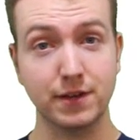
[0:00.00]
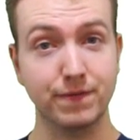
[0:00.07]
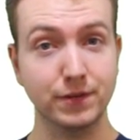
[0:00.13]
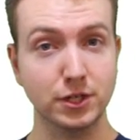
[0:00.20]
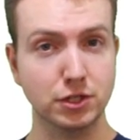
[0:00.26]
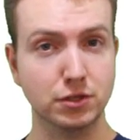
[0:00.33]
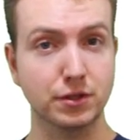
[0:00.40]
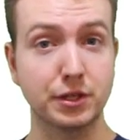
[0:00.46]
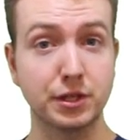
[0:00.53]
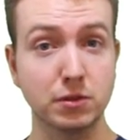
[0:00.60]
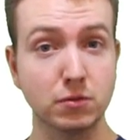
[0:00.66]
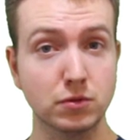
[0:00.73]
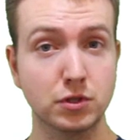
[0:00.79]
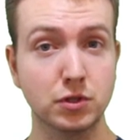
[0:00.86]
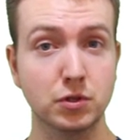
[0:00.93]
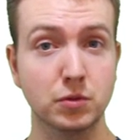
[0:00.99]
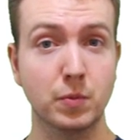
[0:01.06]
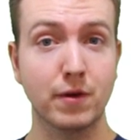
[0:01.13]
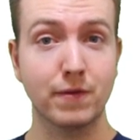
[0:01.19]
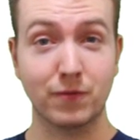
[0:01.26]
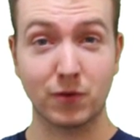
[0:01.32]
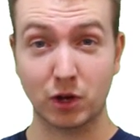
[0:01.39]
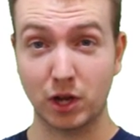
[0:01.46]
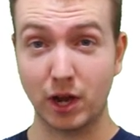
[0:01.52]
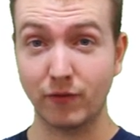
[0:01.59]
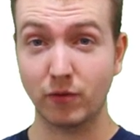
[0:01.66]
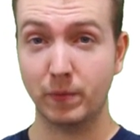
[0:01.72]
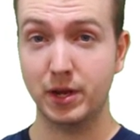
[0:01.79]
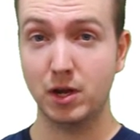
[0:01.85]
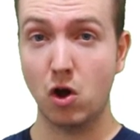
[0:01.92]
the official YouTube for
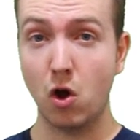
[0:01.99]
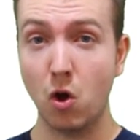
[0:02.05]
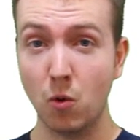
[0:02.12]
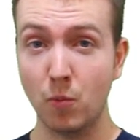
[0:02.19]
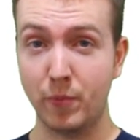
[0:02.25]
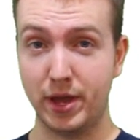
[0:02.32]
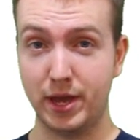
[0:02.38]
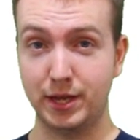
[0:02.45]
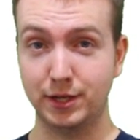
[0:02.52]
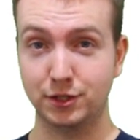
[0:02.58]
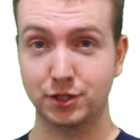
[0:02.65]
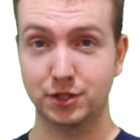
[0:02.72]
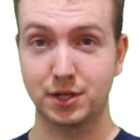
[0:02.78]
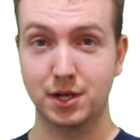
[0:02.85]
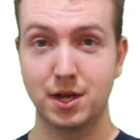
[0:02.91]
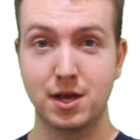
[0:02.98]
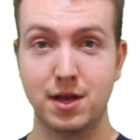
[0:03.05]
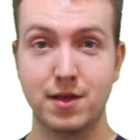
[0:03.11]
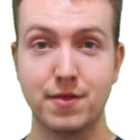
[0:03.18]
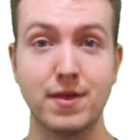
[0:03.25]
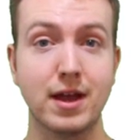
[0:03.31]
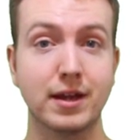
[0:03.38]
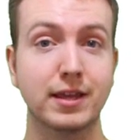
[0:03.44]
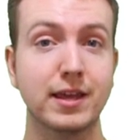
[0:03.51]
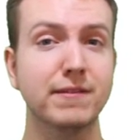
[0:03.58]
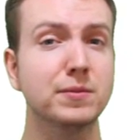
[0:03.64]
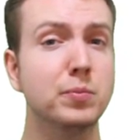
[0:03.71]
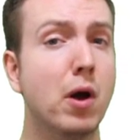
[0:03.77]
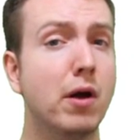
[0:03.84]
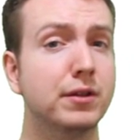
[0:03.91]
Government homepage, that
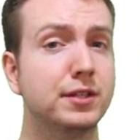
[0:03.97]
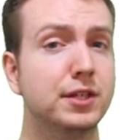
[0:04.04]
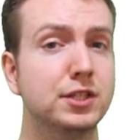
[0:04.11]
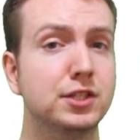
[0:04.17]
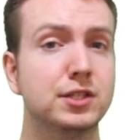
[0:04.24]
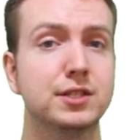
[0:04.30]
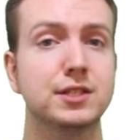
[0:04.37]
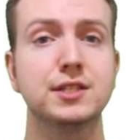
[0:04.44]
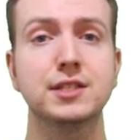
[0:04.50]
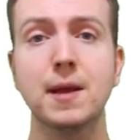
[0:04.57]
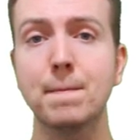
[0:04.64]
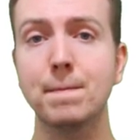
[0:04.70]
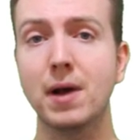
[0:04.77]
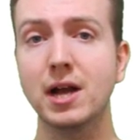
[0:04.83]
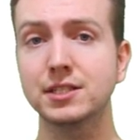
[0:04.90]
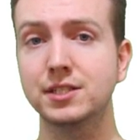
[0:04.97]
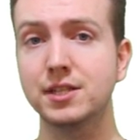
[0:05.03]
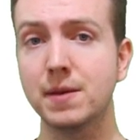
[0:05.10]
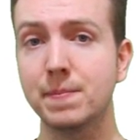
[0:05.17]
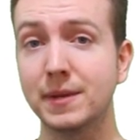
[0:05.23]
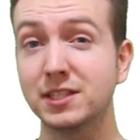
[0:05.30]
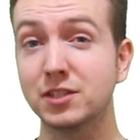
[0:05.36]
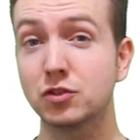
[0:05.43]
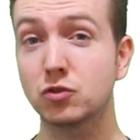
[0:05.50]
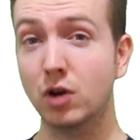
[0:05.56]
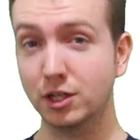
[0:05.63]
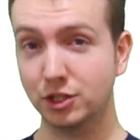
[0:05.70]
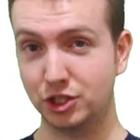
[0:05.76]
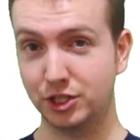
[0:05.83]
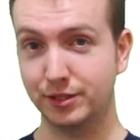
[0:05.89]
gives politicians step-by-step
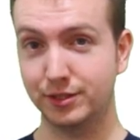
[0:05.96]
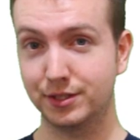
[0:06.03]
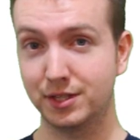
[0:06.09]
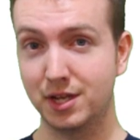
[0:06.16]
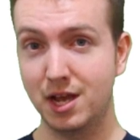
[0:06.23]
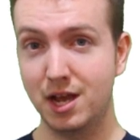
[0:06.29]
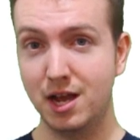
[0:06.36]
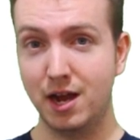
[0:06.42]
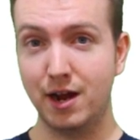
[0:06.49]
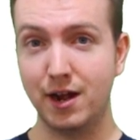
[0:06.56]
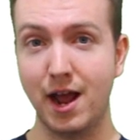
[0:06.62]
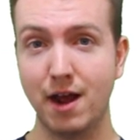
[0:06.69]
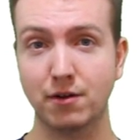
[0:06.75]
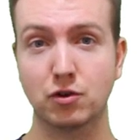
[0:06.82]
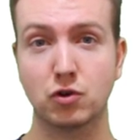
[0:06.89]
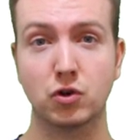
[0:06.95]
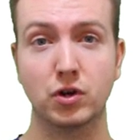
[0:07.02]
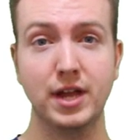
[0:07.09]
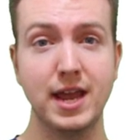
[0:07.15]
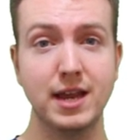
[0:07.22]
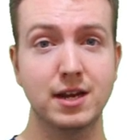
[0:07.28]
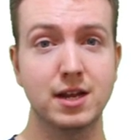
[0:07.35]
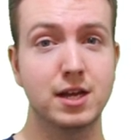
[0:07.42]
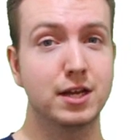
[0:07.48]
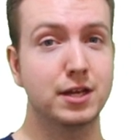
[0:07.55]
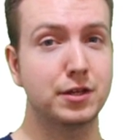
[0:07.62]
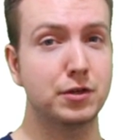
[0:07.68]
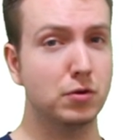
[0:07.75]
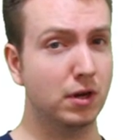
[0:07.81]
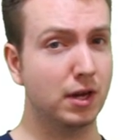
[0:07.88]
instructions on how to create,
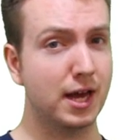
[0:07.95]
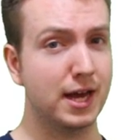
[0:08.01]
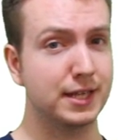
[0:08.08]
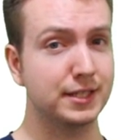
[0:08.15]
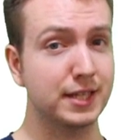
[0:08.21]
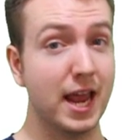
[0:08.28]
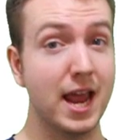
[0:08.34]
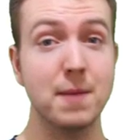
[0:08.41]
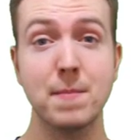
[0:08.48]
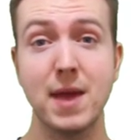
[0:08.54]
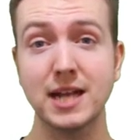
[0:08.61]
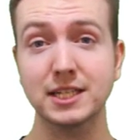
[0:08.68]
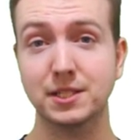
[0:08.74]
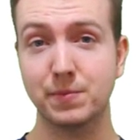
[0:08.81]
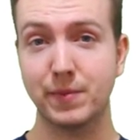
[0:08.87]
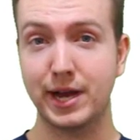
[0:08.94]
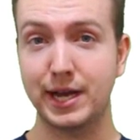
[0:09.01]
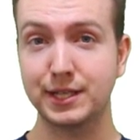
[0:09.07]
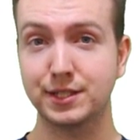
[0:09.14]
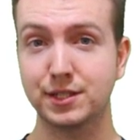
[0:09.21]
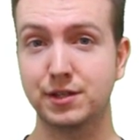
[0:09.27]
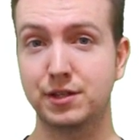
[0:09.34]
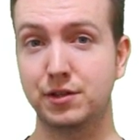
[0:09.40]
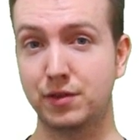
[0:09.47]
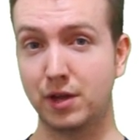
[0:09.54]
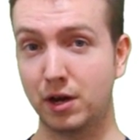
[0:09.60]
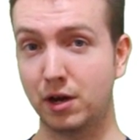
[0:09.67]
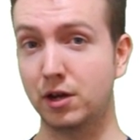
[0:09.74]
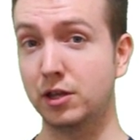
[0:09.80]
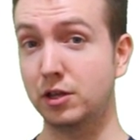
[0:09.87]
utilize, and maximize
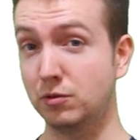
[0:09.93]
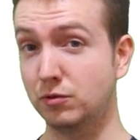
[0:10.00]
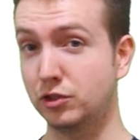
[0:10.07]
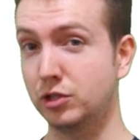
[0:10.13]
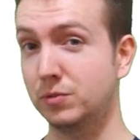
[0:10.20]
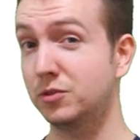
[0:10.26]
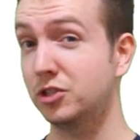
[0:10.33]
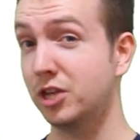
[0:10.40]
their YouTube